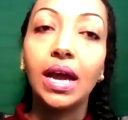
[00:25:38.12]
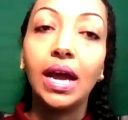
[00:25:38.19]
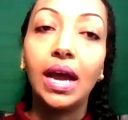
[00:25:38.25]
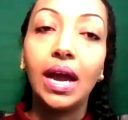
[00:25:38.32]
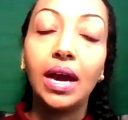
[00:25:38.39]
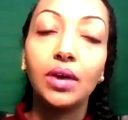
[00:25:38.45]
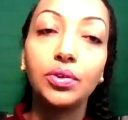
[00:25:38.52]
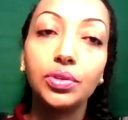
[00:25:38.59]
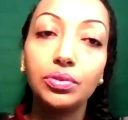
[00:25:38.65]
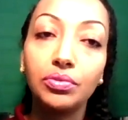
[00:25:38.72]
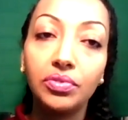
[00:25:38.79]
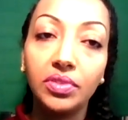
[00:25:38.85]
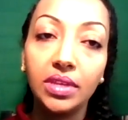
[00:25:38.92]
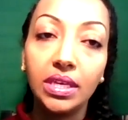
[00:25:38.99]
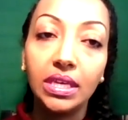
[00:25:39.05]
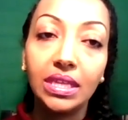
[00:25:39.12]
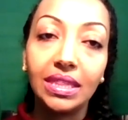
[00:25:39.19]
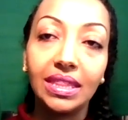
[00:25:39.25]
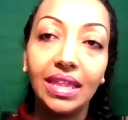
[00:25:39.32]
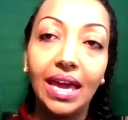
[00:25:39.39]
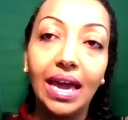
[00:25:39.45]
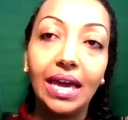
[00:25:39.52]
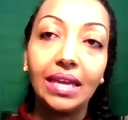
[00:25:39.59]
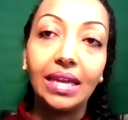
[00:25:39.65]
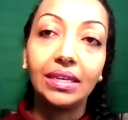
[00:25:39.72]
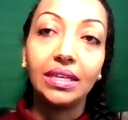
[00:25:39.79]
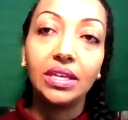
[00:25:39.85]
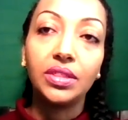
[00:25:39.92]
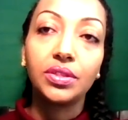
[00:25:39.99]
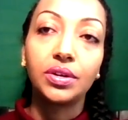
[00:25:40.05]
how do you think that
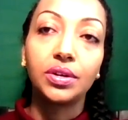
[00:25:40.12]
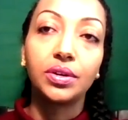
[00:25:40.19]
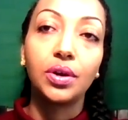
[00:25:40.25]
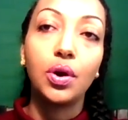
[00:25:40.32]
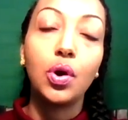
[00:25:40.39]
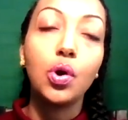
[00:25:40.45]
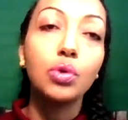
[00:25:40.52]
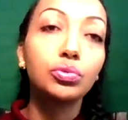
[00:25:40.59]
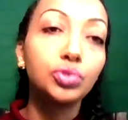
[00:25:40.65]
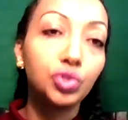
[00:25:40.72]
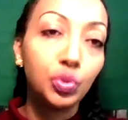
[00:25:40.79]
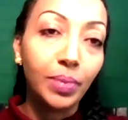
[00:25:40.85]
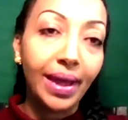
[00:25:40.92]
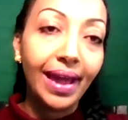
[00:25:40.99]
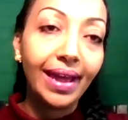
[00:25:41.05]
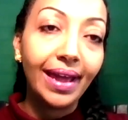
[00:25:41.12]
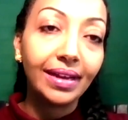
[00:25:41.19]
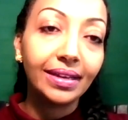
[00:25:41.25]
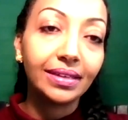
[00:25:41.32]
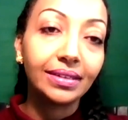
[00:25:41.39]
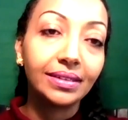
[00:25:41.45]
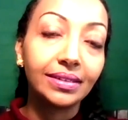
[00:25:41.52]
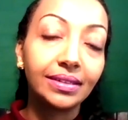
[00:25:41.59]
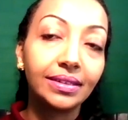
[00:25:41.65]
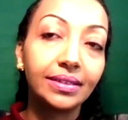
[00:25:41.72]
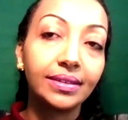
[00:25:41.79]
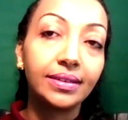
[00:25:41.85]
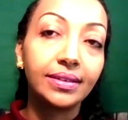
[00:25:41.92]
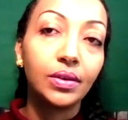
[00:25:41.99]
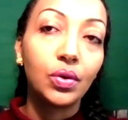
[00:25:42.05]
either holds you back
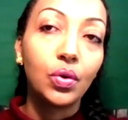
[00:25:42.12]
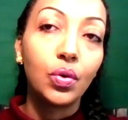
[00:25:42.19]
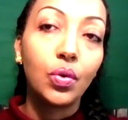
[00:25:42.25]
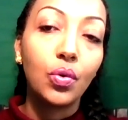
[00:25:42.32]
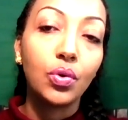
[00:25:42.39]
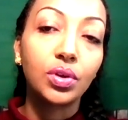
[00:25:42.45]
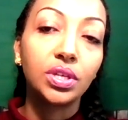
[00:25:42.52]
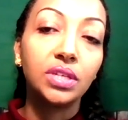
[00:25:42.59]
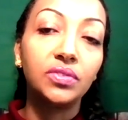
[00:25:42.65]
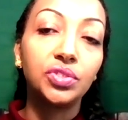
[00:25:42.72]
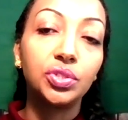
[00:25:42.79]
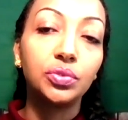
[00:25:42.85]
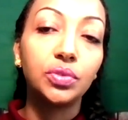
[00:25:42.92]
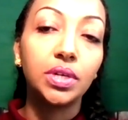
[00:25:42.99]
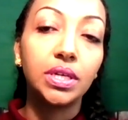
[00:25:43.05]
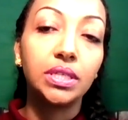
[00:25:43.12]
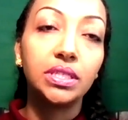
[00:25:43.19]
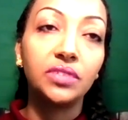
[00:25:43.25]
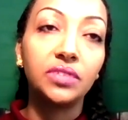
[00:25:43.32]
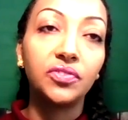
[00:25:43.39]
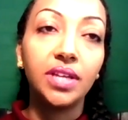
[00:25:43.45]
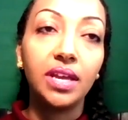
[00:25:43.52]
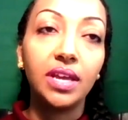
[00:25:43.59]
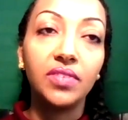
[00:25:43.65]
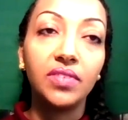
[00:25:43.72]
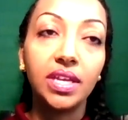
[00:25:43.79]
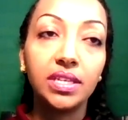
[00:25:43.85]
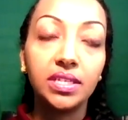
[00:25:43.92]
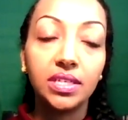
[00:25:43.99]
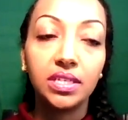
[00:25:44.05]
or gives you a different
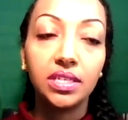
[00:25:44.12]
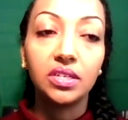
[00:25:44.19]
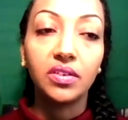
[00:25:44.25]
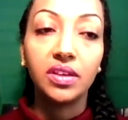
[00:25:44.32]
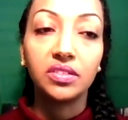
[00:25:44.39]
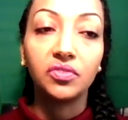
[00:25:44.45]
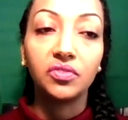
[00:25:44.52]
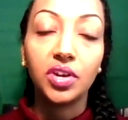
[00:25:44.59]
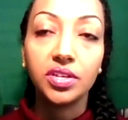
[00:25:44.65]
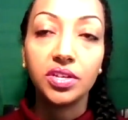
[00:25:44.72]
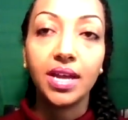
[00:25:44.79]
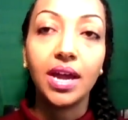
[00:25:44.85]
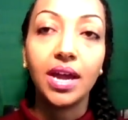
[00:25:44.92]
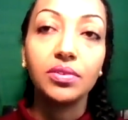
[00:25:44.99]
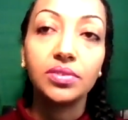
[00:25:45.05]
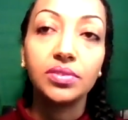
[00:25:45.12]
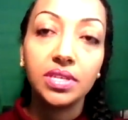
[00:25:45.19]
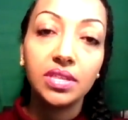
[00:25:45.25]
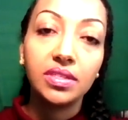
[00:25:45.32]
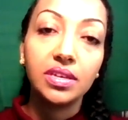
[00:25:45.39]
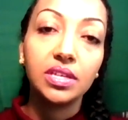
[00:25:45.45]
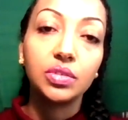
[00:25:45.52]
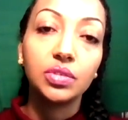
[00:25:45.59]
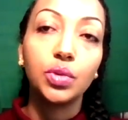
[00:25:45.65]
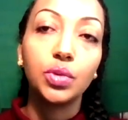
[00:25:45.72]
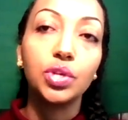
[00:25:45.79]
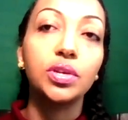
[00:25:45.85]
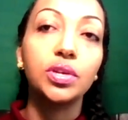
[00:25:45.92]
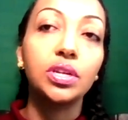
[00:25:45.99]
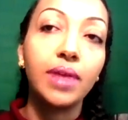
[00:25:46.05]
advantage as far as how you see things when
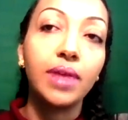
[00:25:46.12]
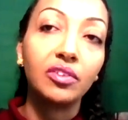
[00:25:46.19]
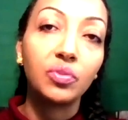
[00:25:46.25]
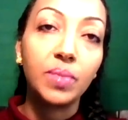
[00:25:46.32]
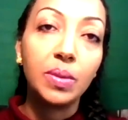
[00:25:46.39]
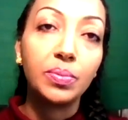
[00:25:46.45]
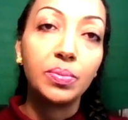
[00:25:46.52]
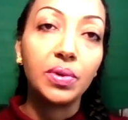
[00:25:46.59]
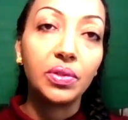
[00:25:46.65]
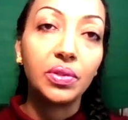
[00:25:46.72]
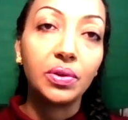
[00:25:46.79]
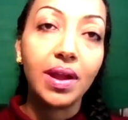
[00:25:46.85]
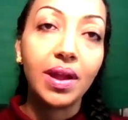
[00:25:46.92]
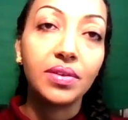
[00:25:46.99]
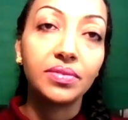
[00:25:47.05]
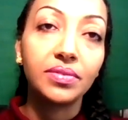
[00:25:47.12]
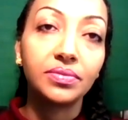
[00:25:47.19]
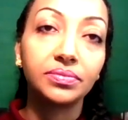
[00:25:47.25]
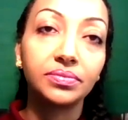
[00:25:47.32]
you interact with people on the ground?